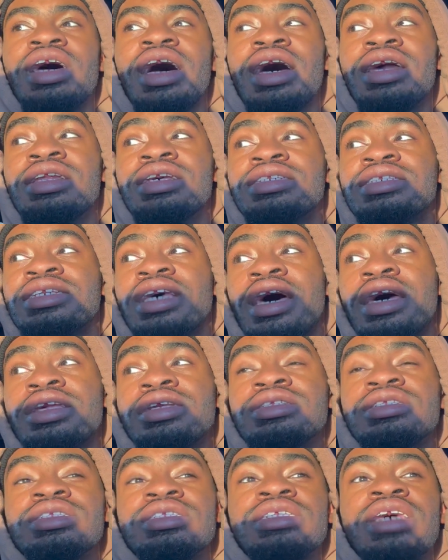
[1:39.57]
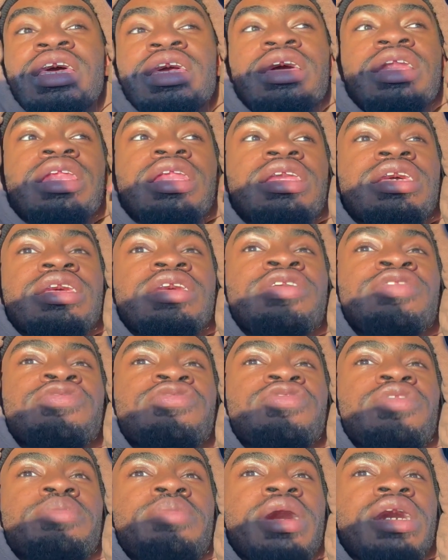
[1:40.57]
I decided to take a leave
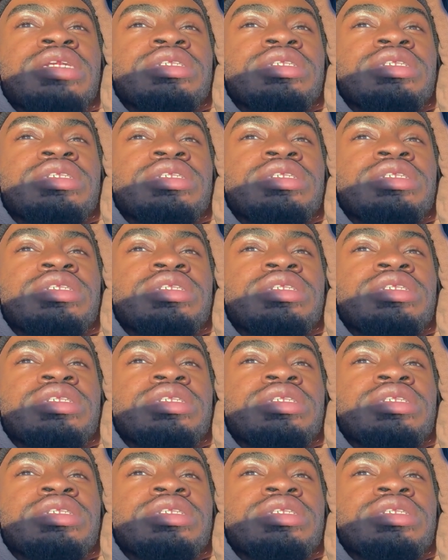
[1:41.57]
from my